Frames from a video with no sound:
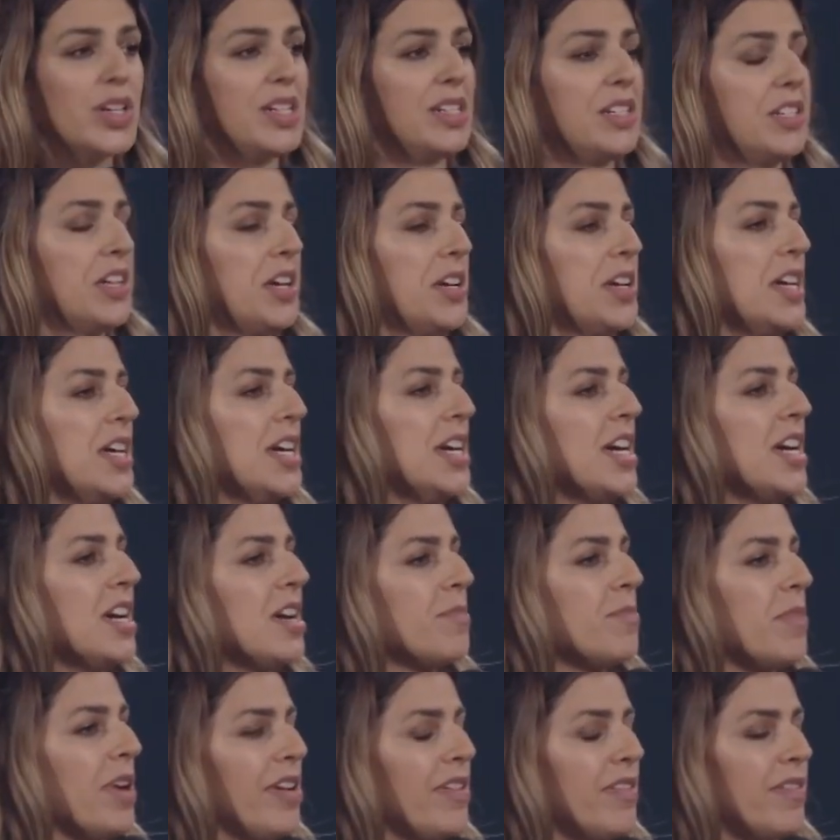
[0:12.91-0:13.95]
And so
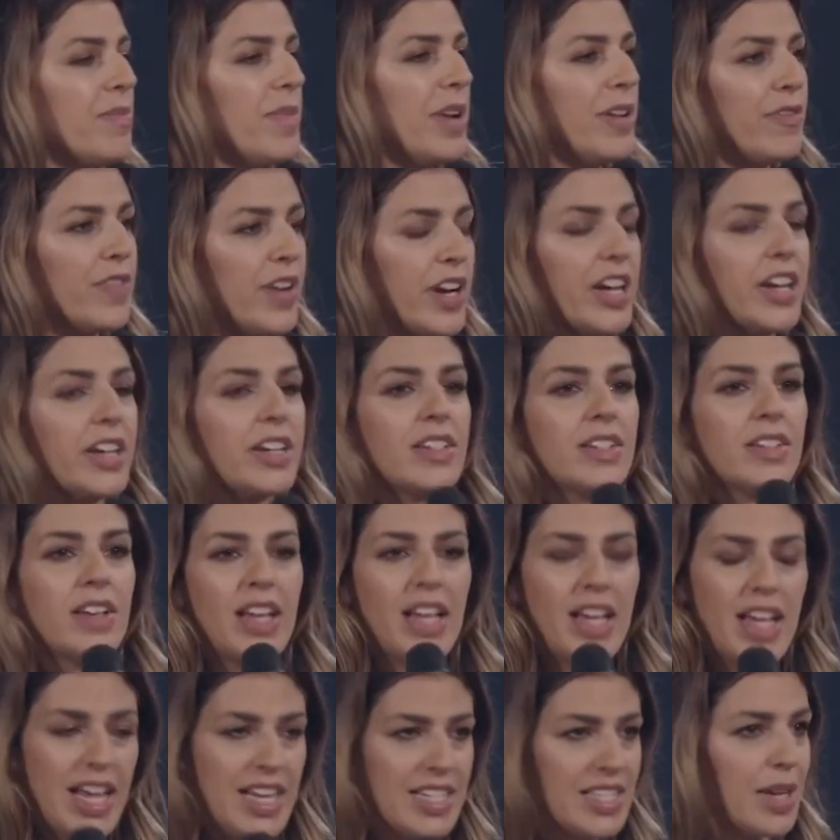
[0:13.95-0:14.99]
my friend,
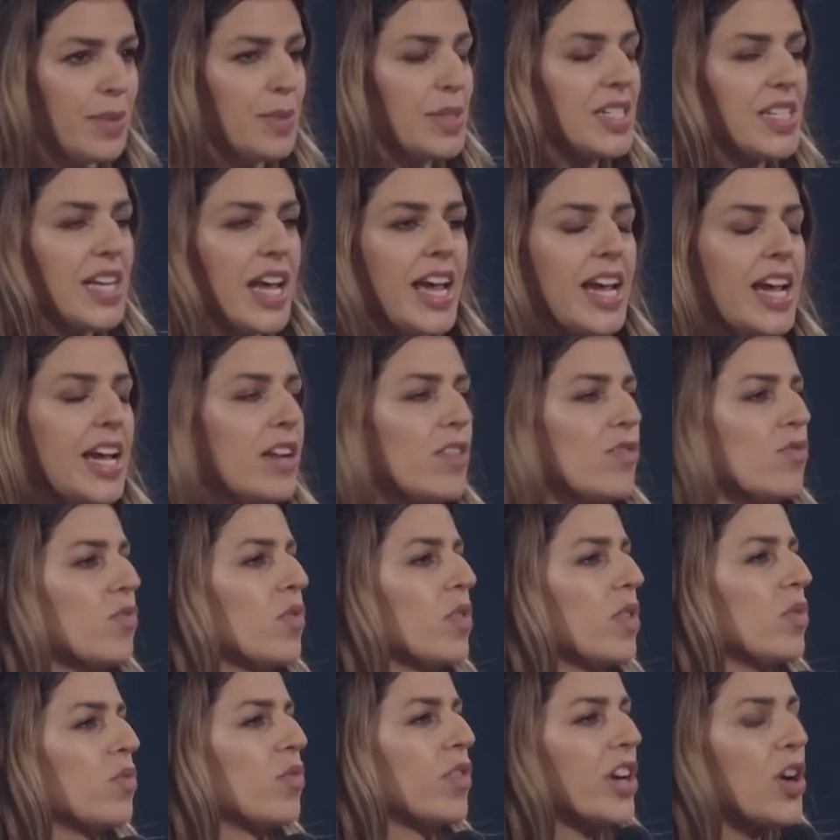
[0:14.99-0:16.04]
as I was saying,
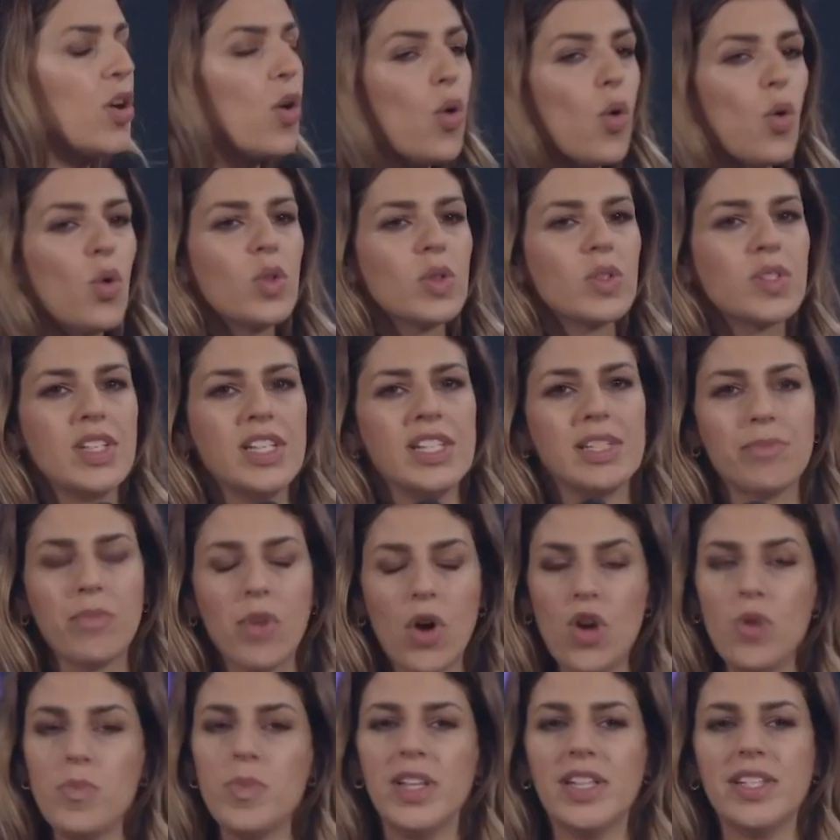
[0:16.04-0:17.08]
recalls these
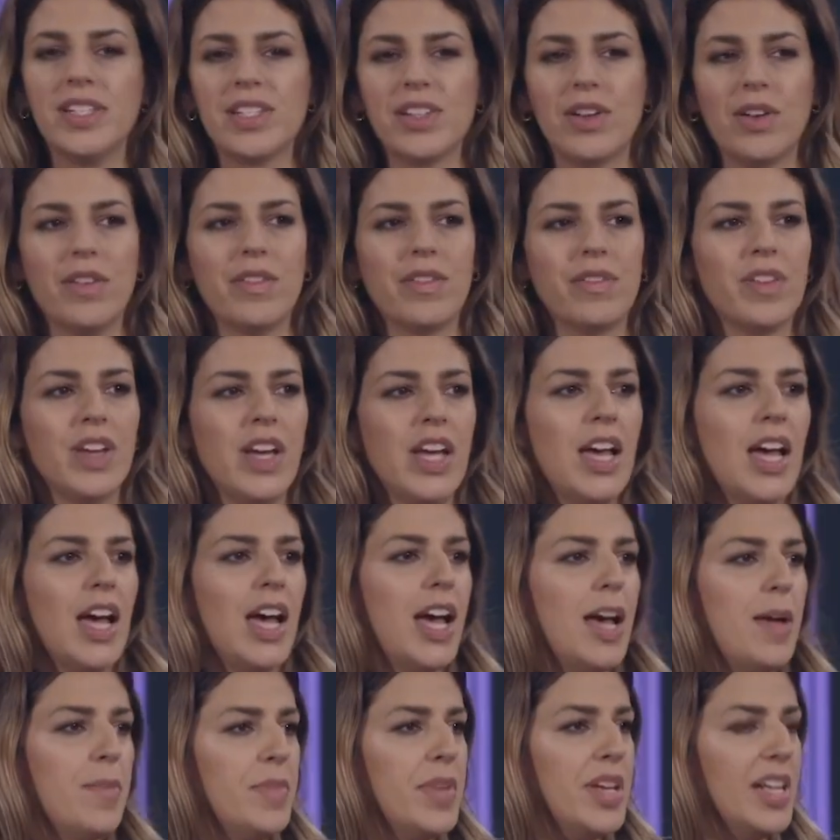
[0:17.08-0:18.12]
moments of
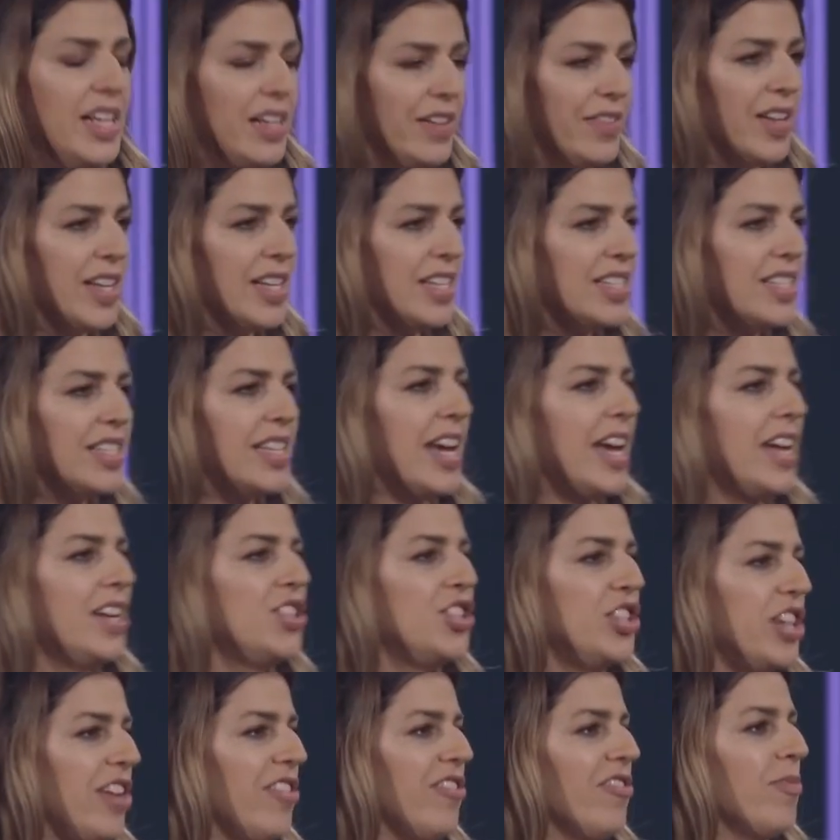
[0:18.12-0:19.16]
his dad,
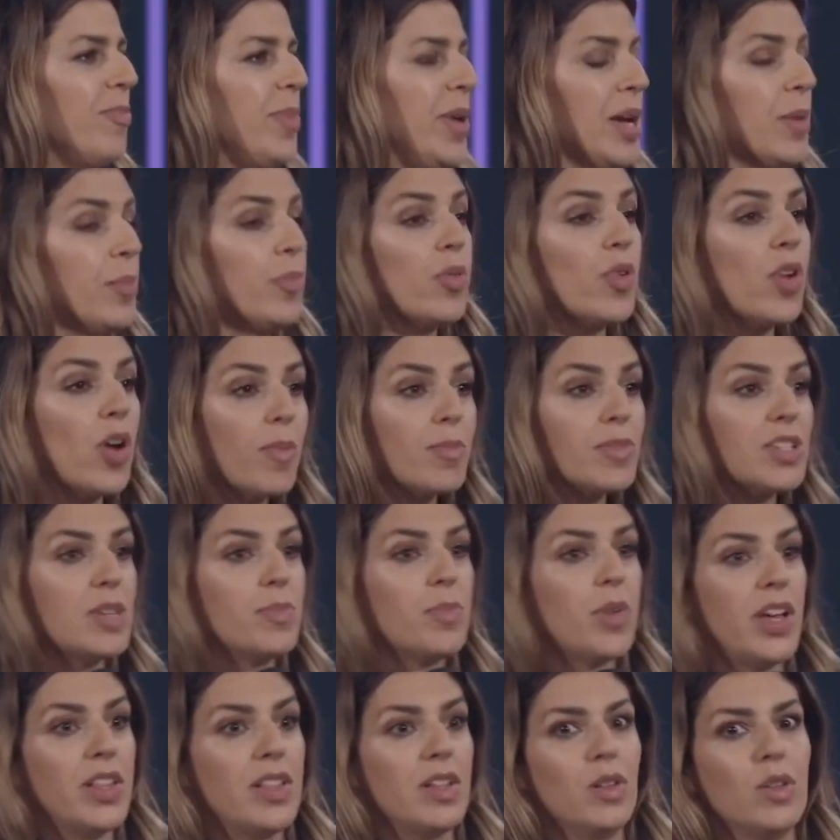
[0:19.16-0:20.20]
Jeff, being prompted
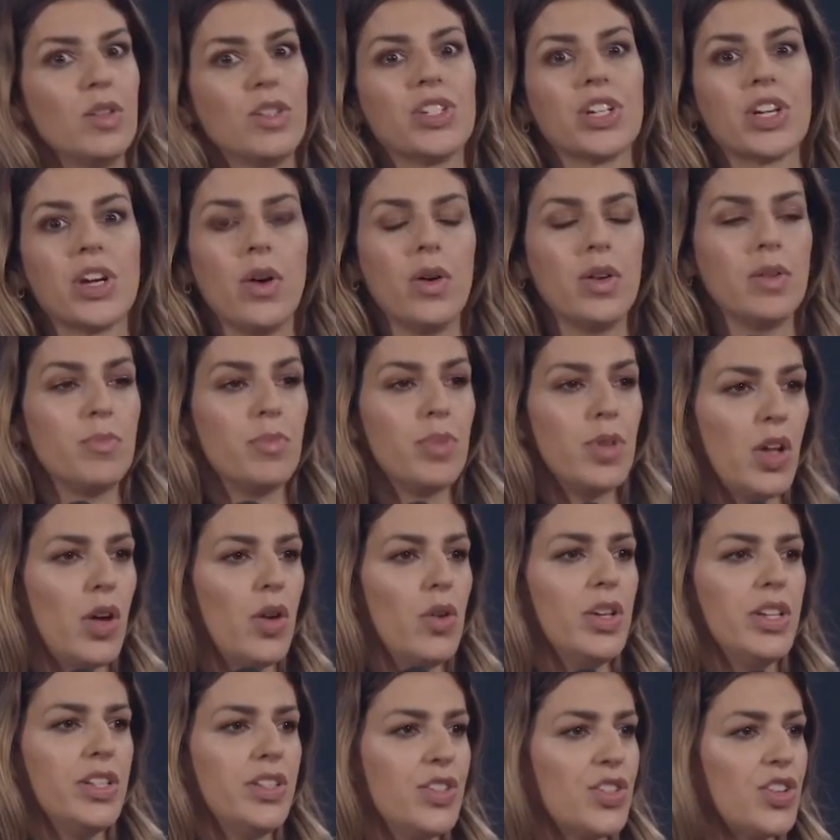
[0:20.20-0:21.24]
by the Lord to go and blow
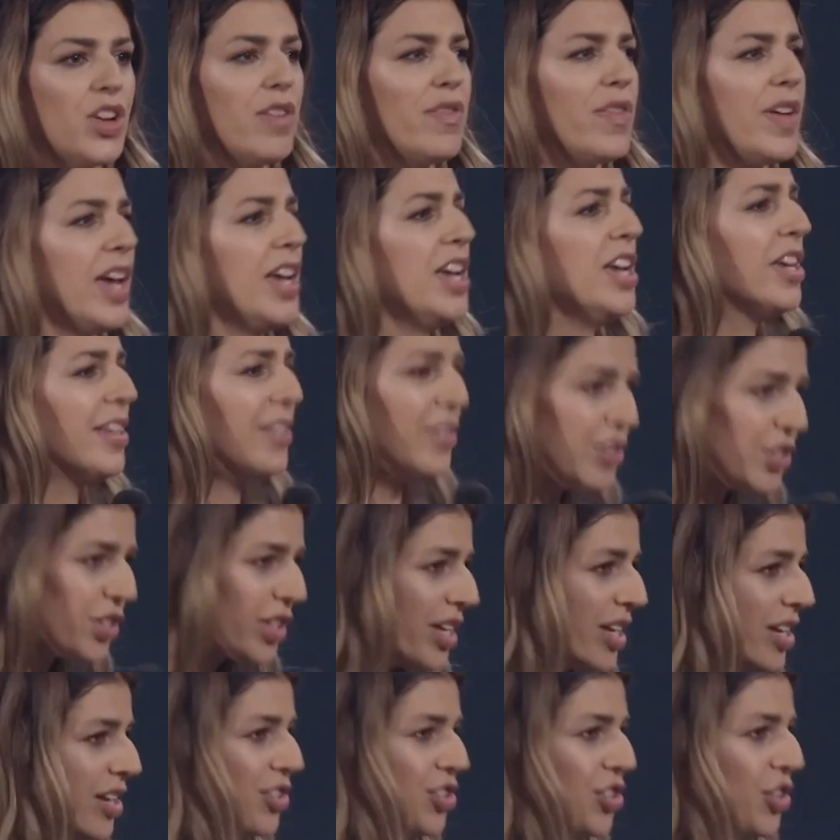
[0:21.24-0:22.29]
his shofar,
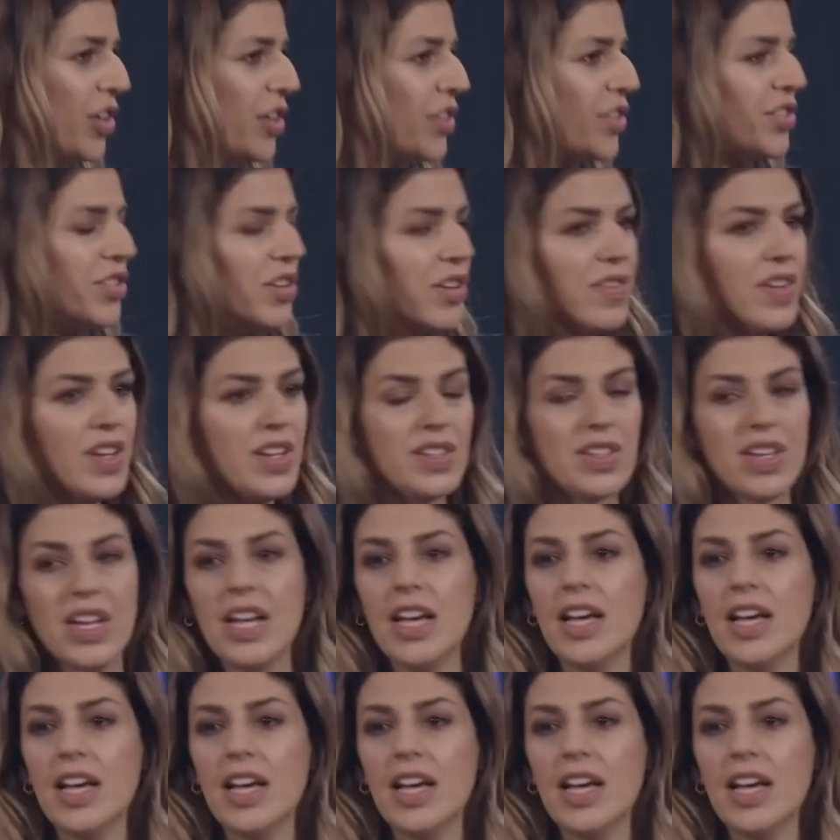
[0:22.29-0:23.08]
usually in a church service,